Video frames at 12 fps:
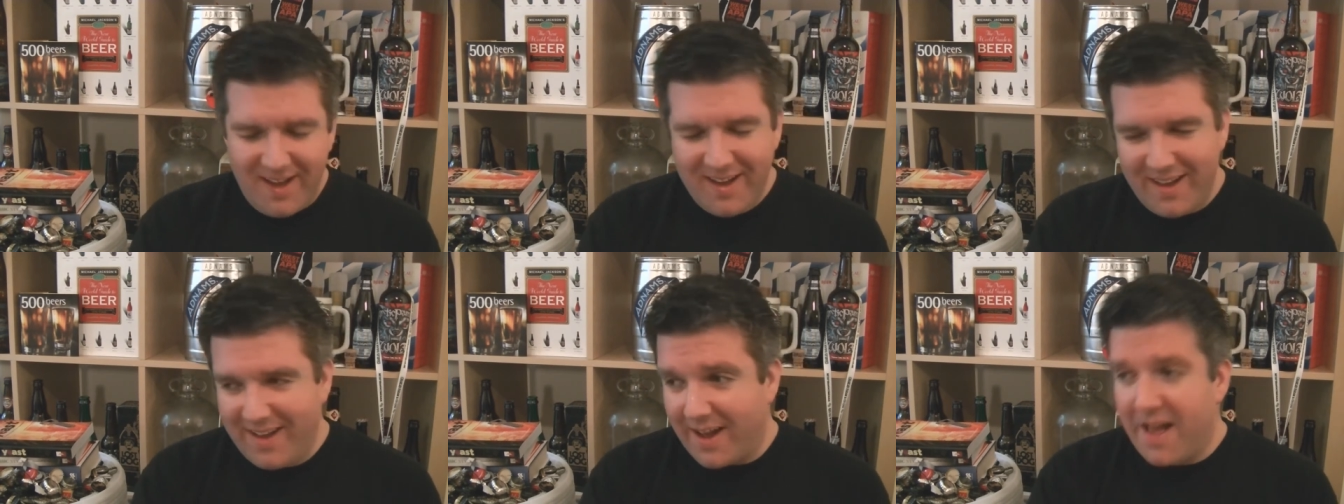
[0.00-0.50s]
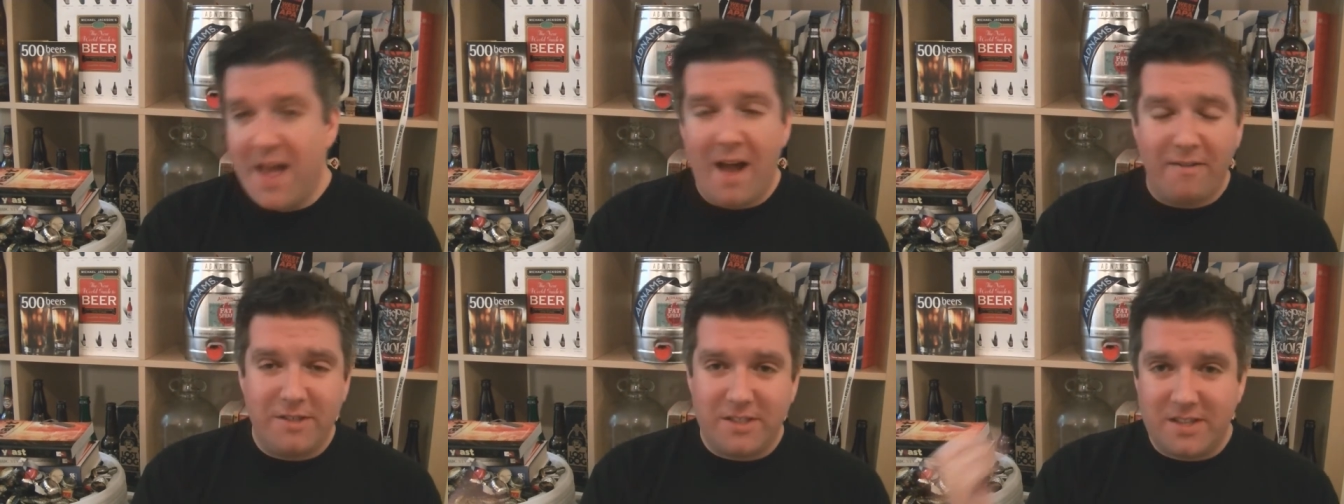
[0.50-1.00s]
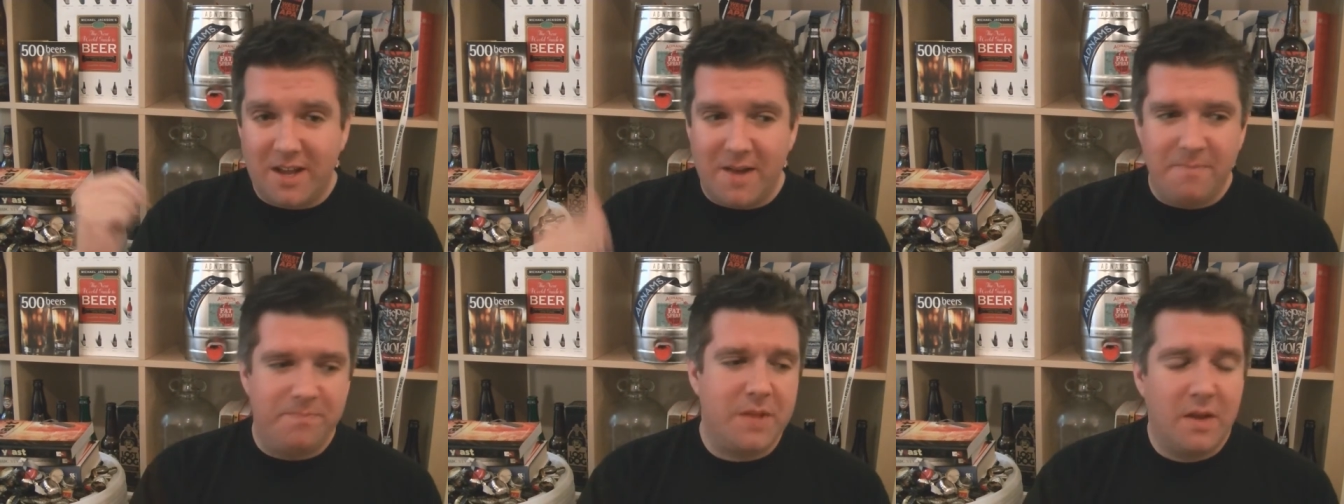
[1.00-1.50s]
I'm just
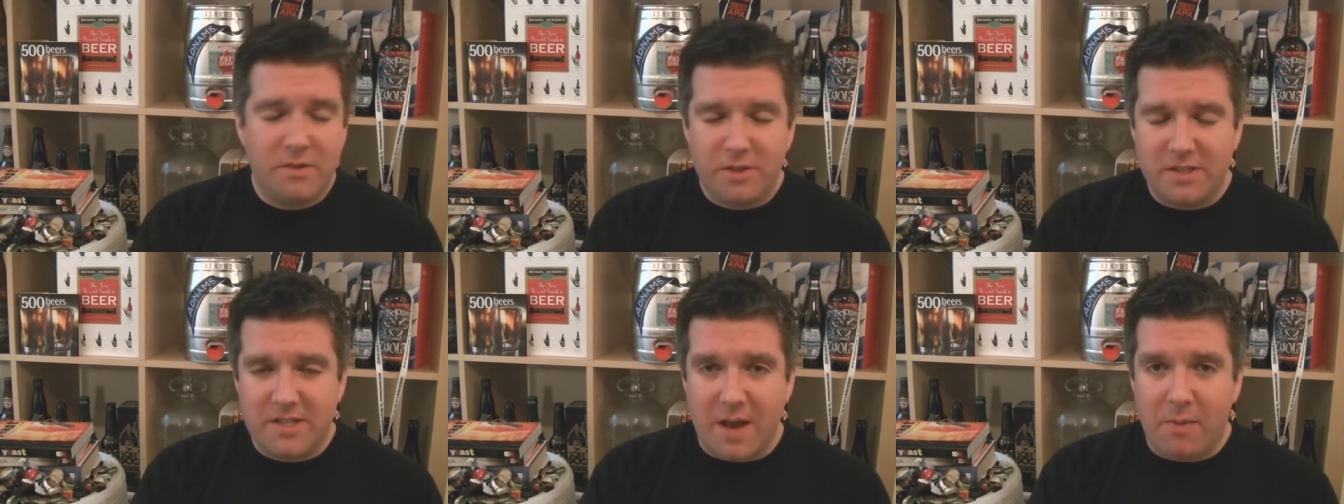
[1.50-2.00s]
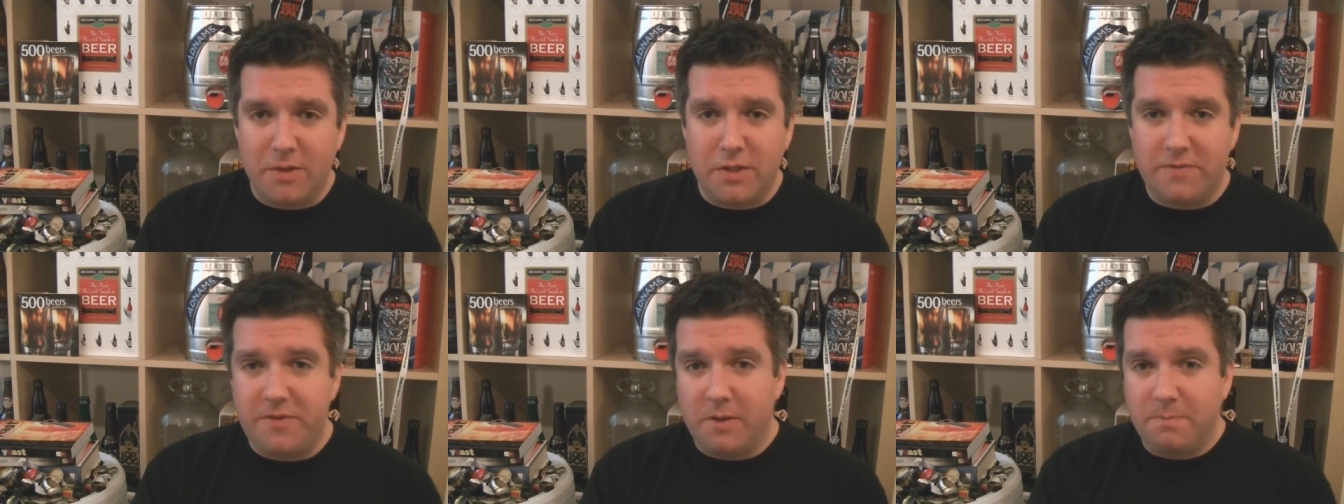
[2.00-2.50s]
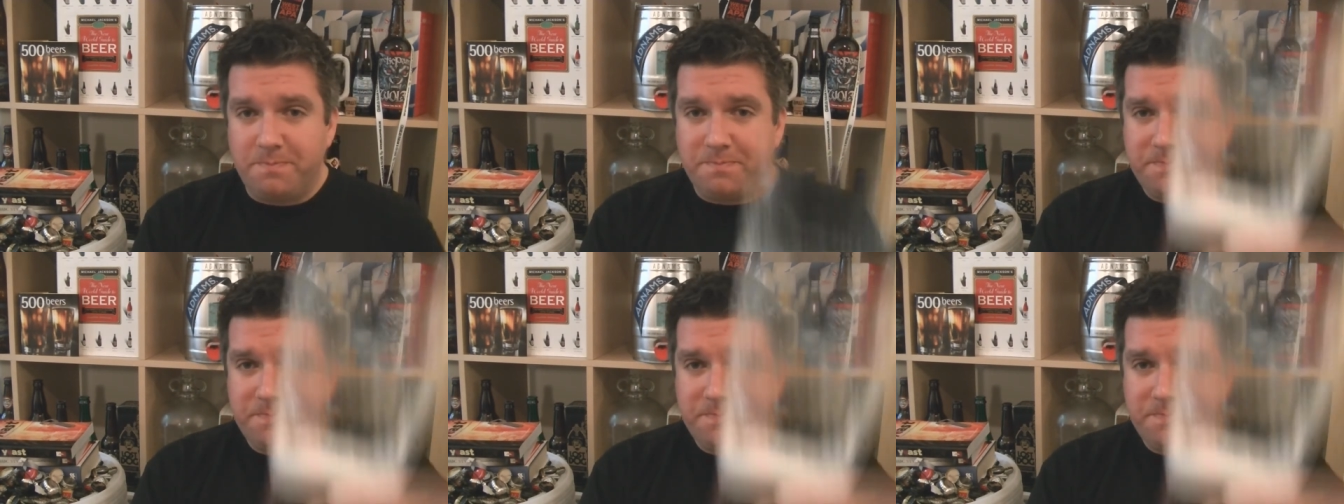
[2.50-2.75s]
going to start watching a film.